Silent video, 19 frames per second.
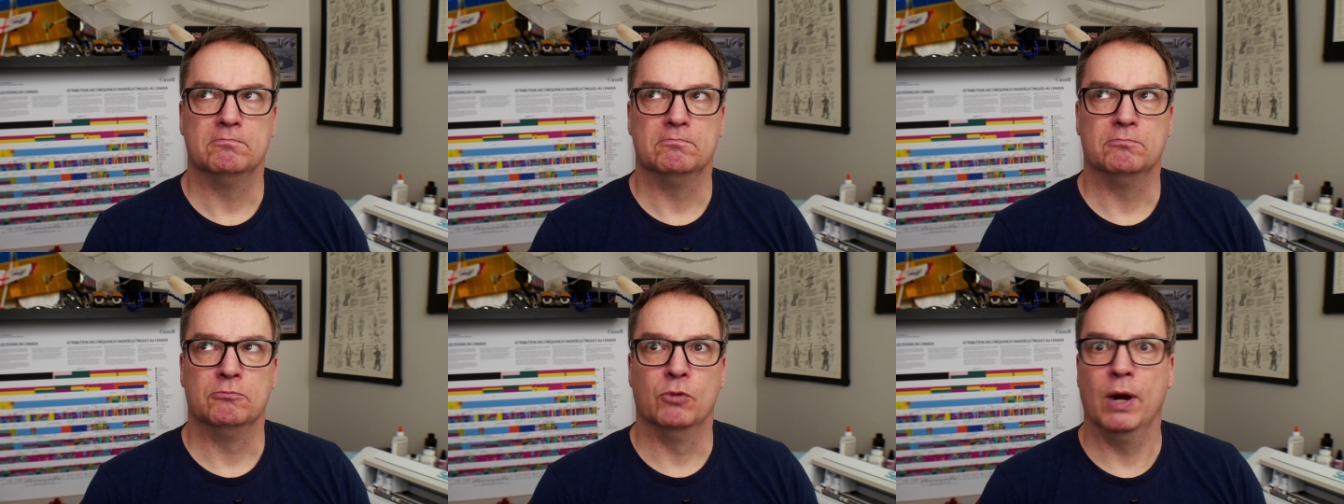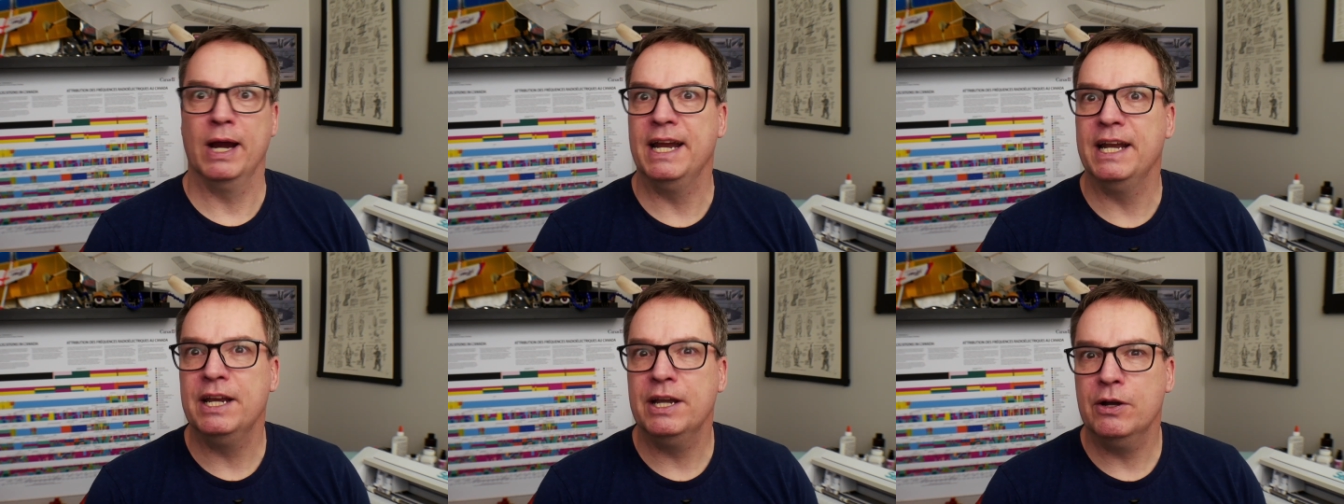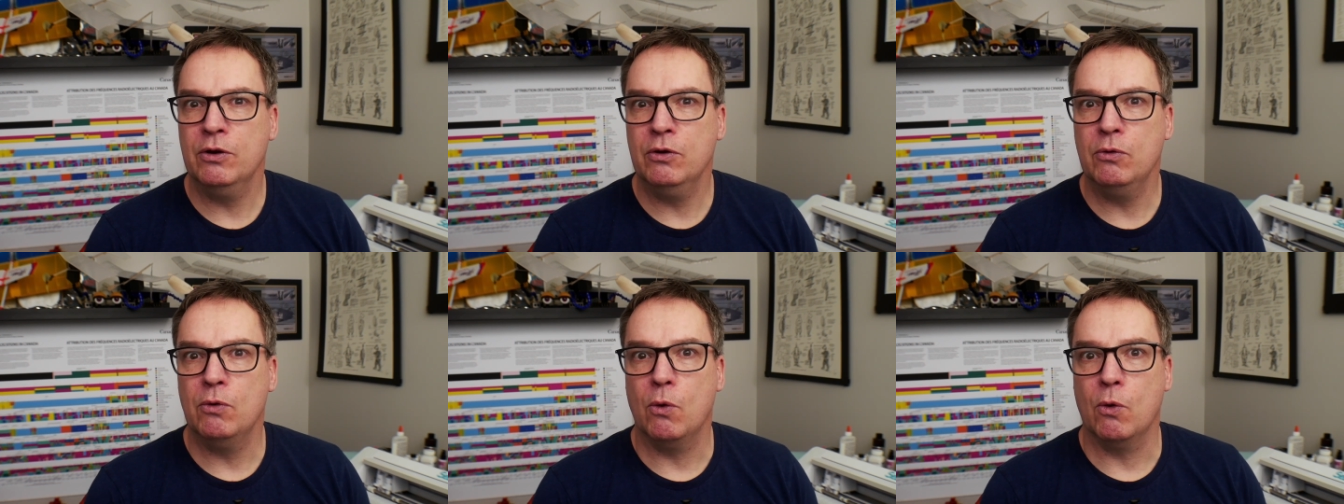
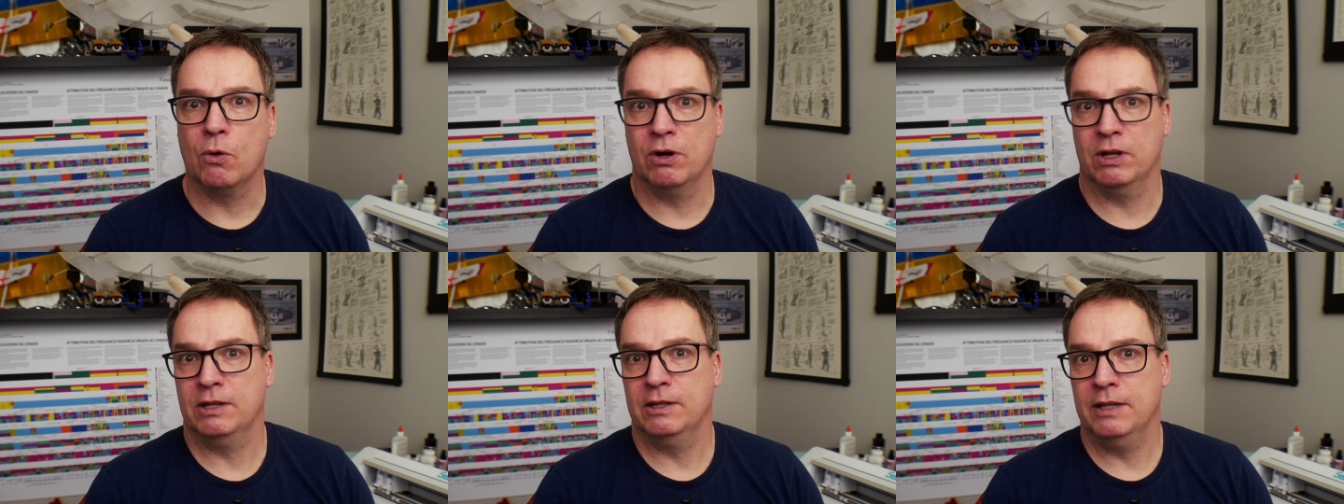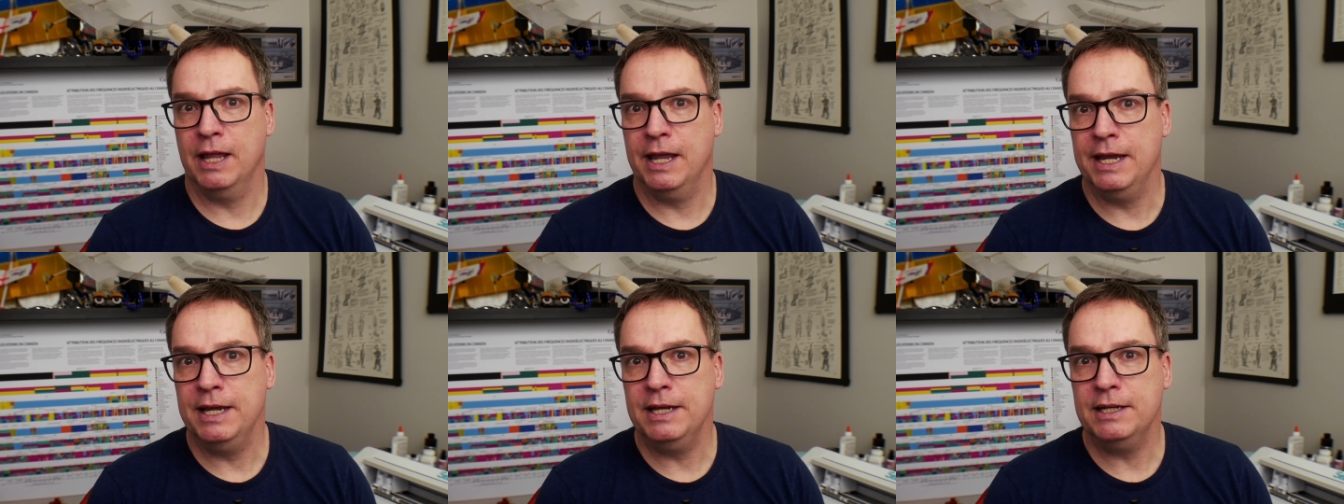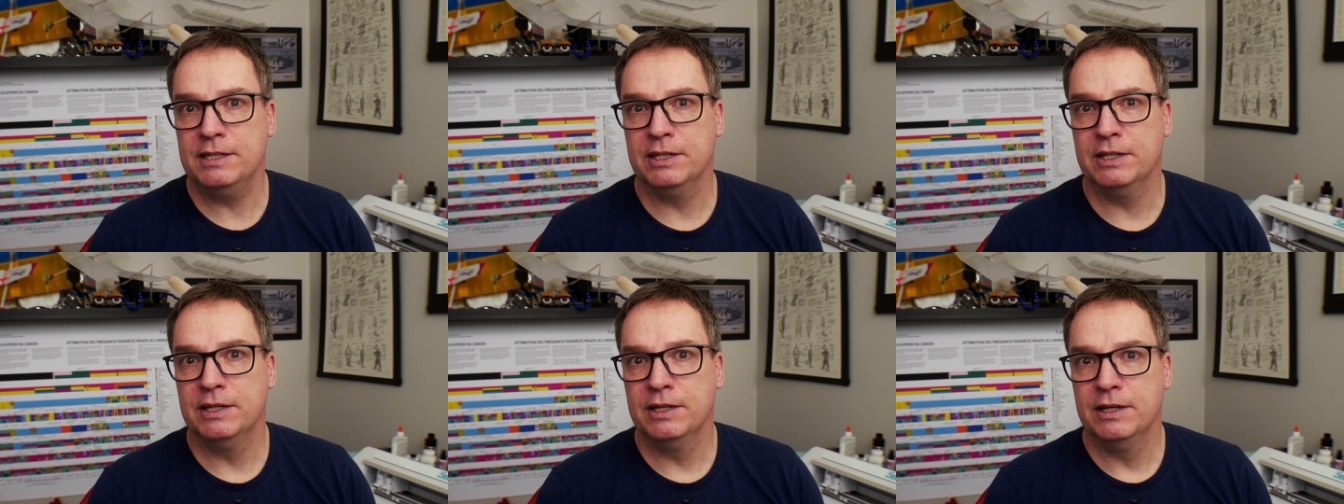radio or a
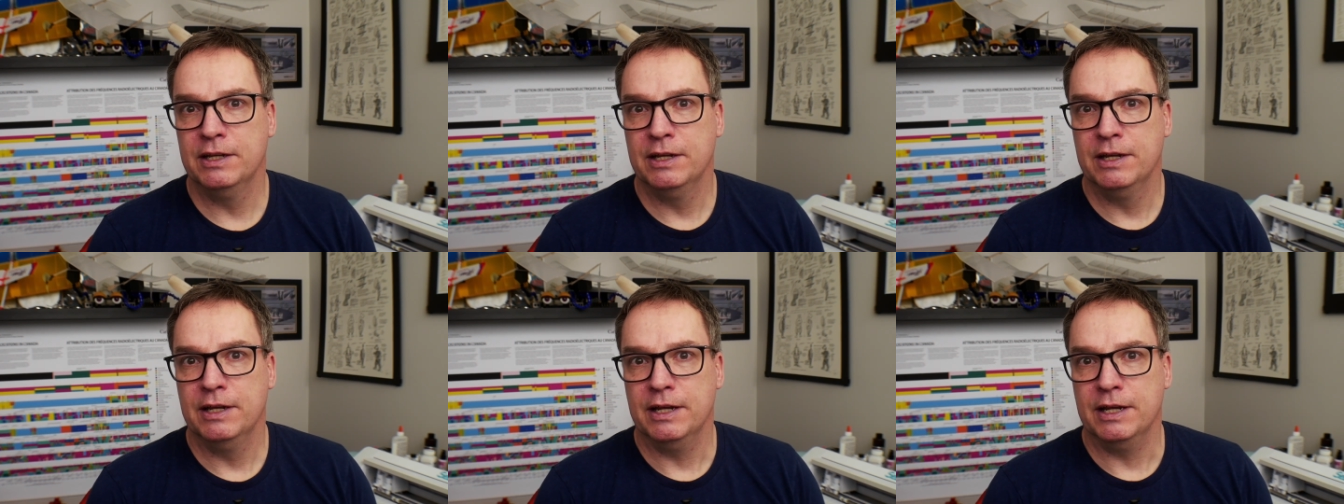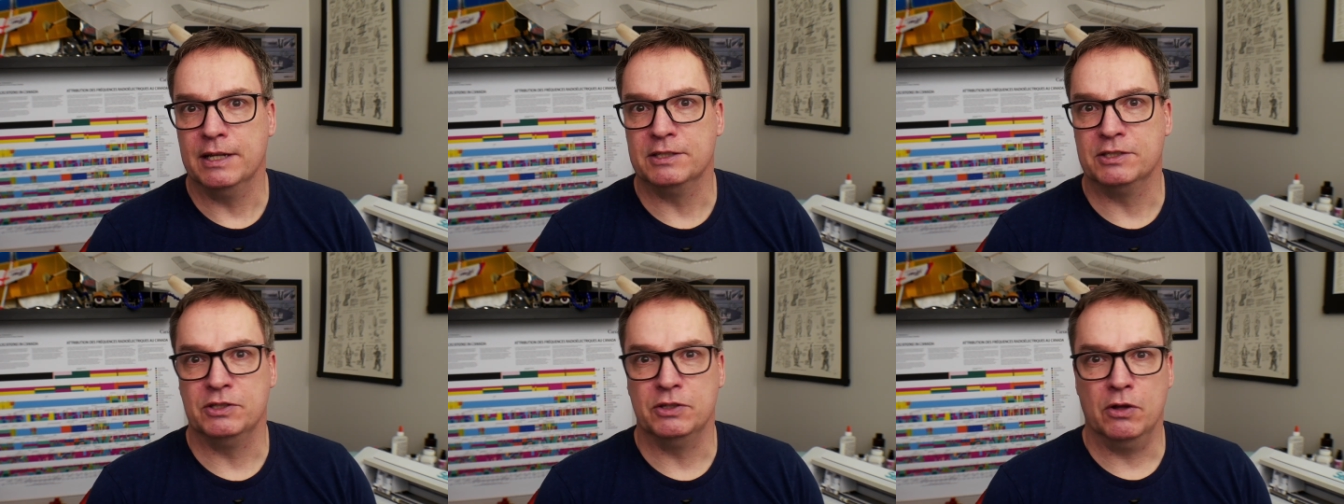light is